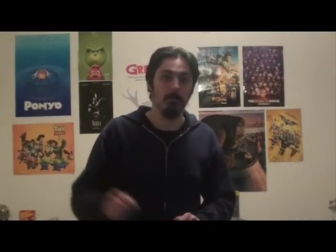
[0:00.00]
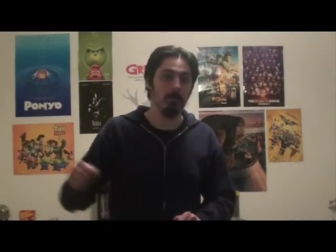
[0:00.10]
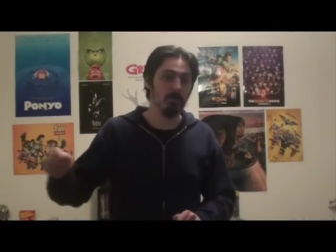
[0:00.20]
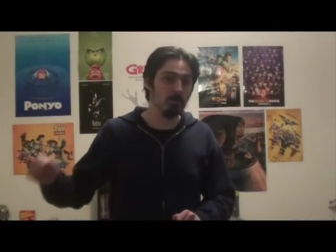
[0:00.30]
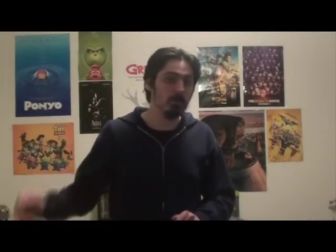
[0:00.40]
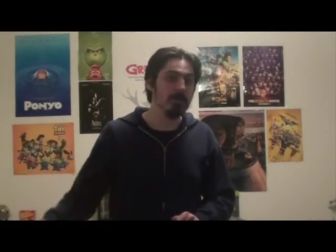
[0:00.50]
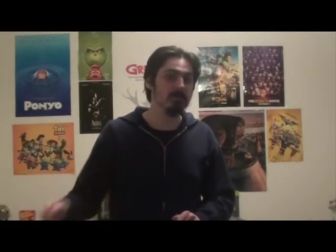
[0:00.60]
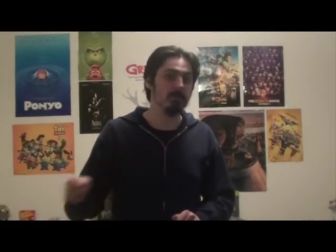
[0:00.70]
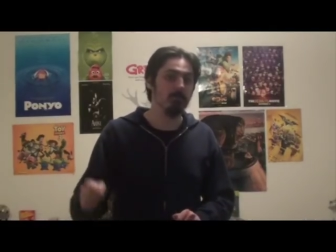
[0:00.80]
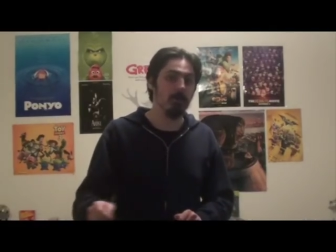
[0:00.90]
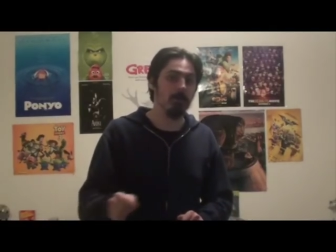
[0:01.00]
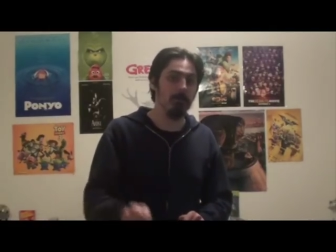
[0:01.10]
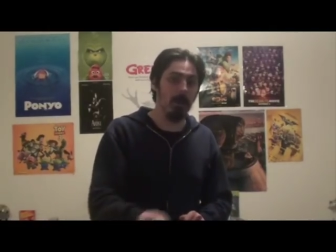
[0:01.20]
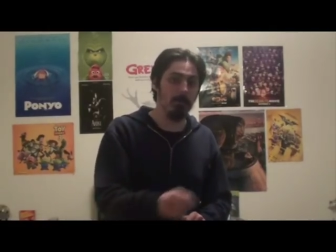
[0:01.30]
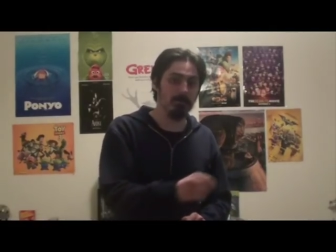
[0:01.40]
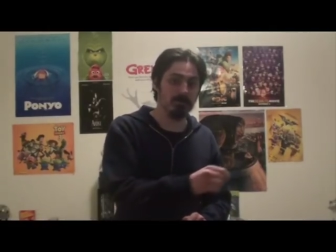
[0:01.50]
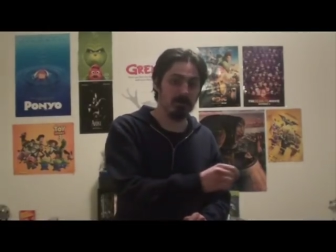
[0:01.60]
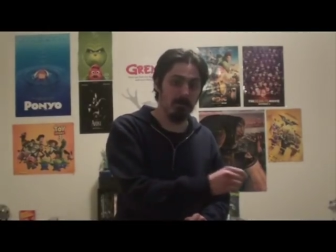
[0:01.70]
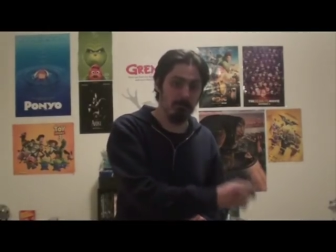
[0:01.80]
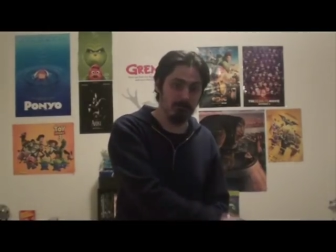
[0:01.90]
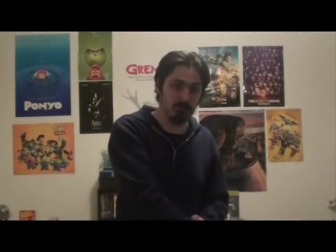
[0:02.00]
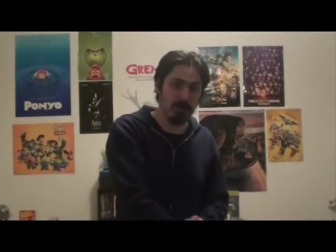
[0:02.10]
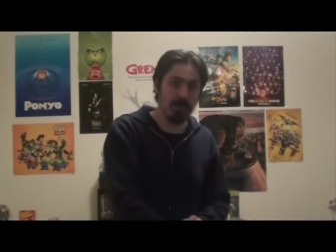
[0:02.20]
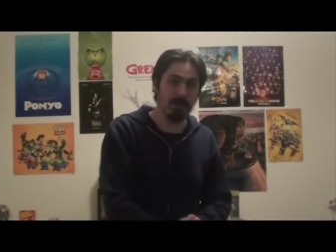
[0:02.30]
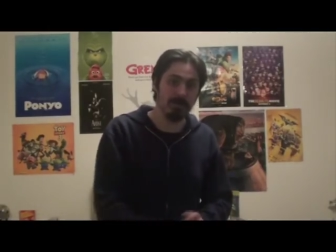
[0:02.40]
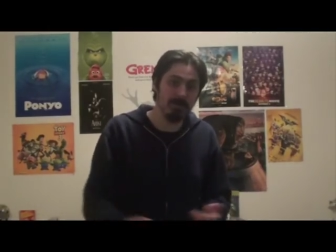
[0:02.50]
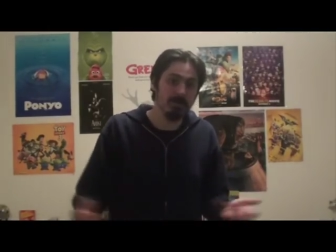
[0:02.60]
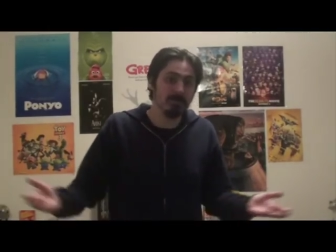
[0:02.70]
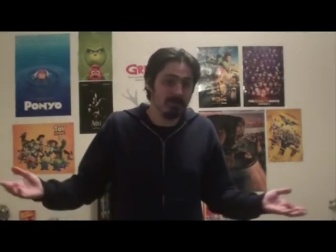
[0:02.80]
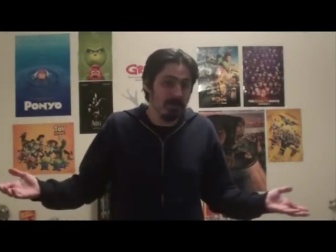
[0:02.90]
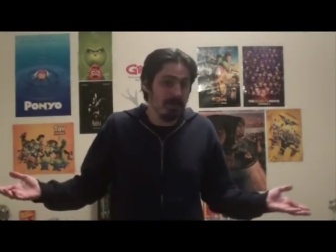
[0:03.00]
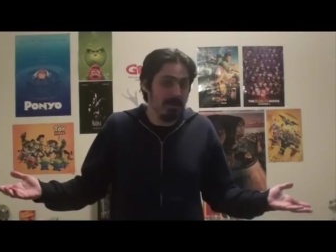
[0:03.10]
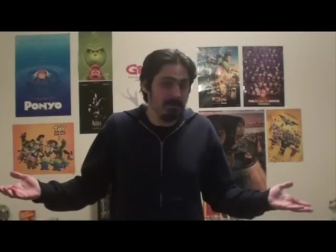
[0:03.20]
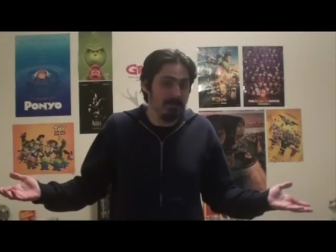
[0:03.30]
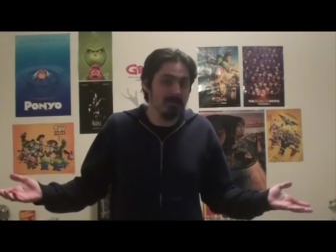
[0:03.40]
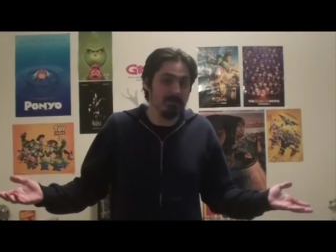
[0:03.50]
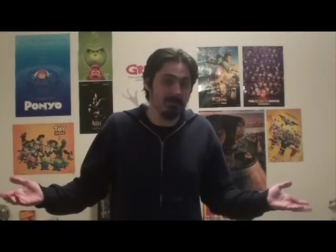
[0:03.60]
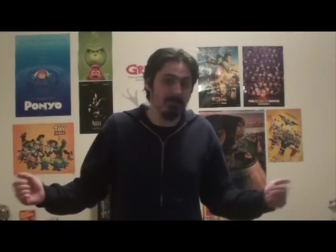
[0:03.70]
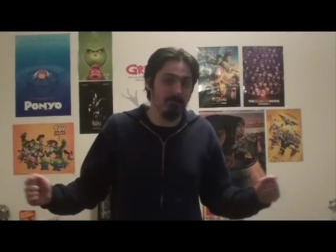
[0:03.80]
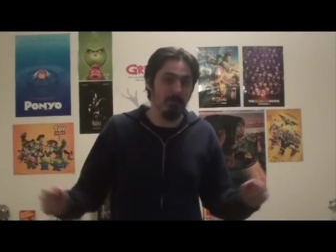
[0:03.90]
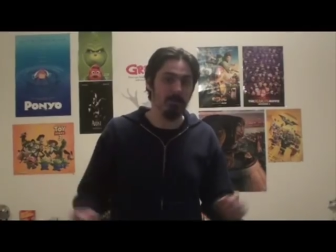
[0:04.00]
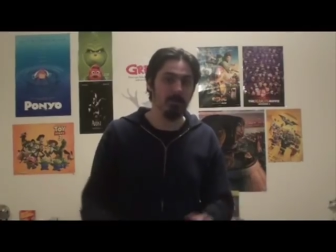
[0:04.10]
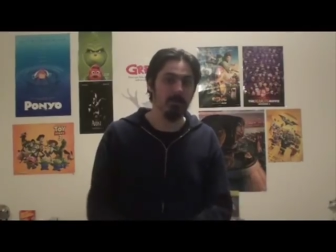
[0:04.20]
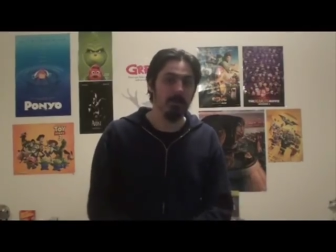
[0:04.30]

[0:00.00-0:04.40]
but the reason Mary Poppins comes back is at least different,